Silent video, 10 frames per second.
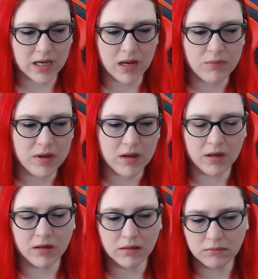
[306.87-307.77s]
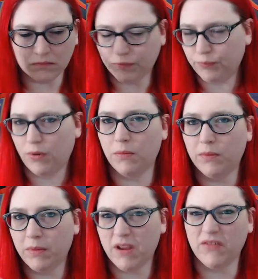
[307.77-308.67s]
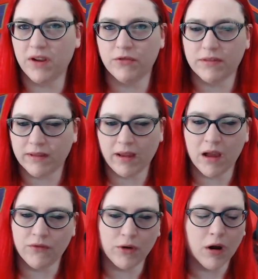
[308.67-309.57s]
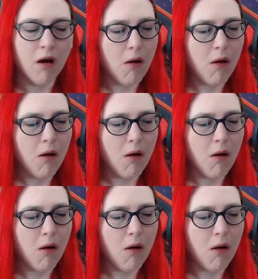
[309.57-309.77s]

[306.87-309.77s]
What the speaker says: 10 being probably my favorite thing ever,